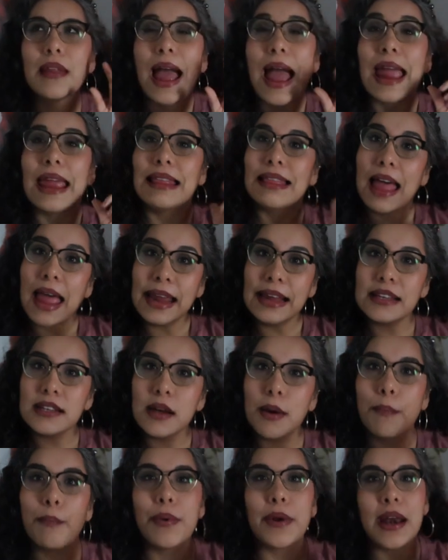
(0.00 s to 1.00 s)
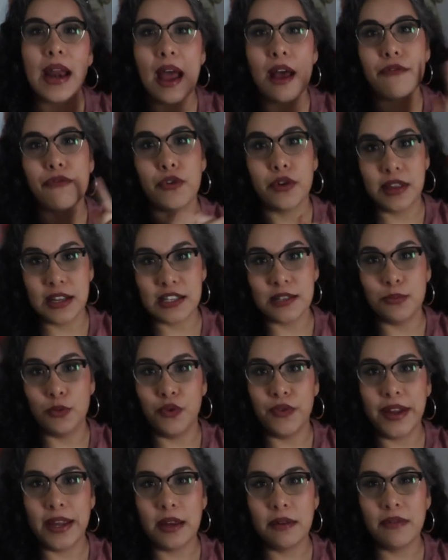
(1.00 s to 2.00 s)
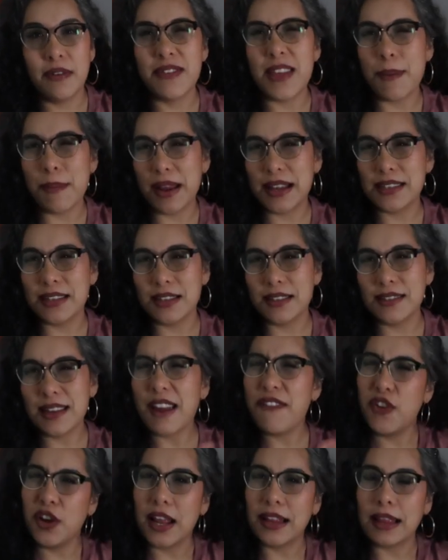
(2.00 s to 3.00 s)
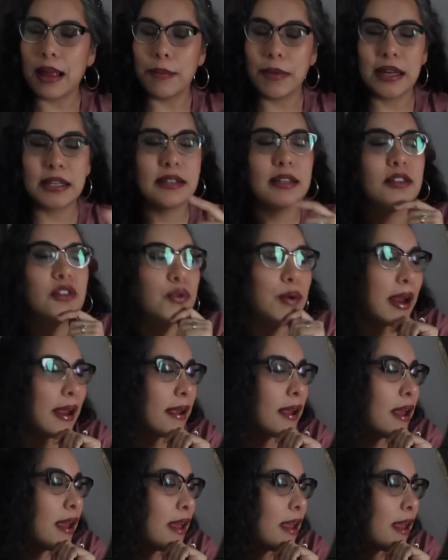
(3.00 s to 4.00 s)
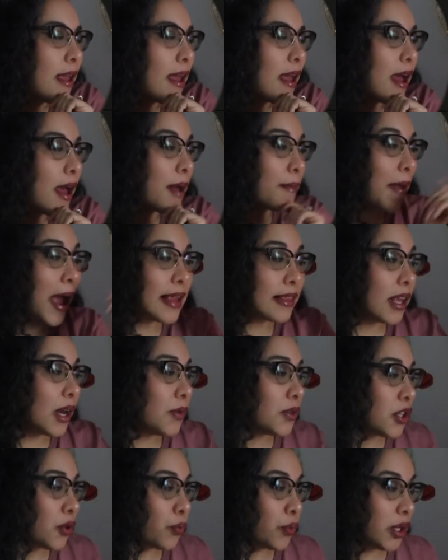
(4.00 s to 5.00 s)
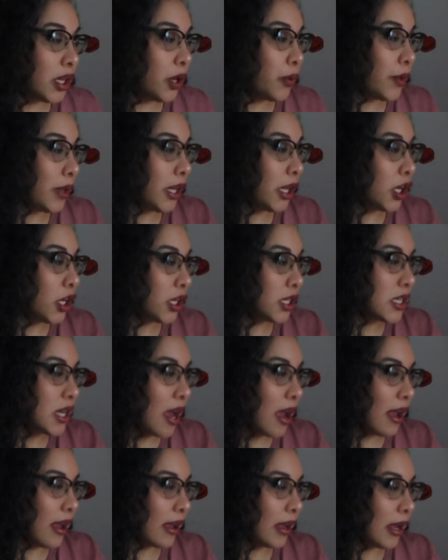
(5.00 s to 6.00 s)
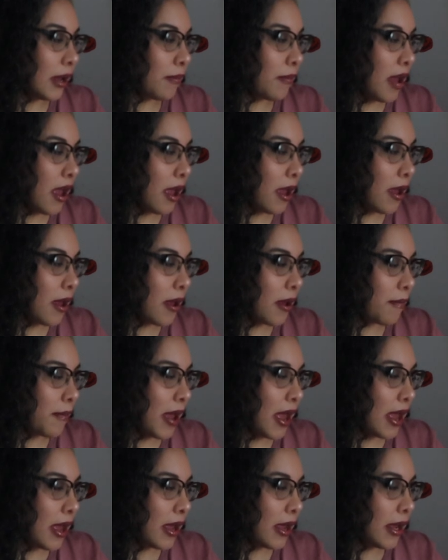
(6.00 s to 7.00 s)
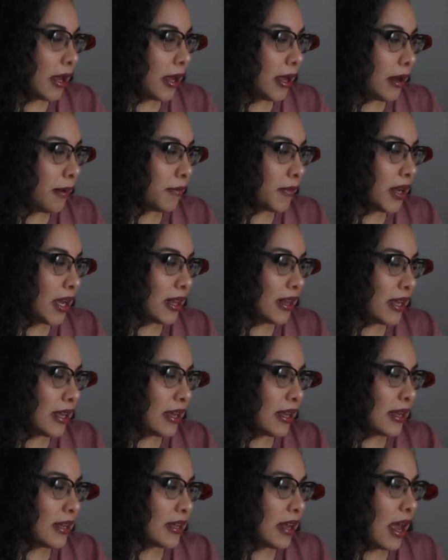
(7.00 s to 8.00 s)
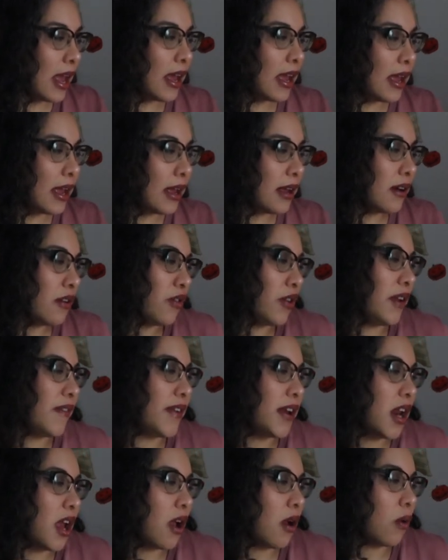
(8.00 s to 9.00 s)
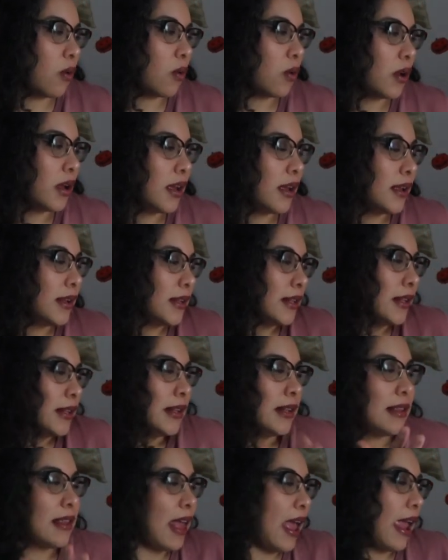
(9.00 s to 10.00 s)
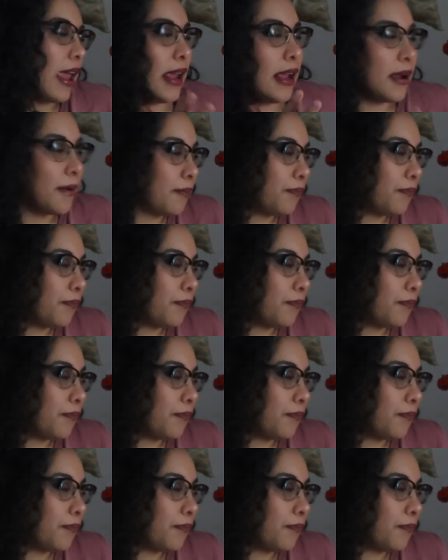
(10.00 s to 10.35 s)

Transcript: I liked, but not for this movie, if that makes sense. I feel like that makes sense, right? Um, I thought it was a really, really good time. Um, I'm gonna, I don't even know, like,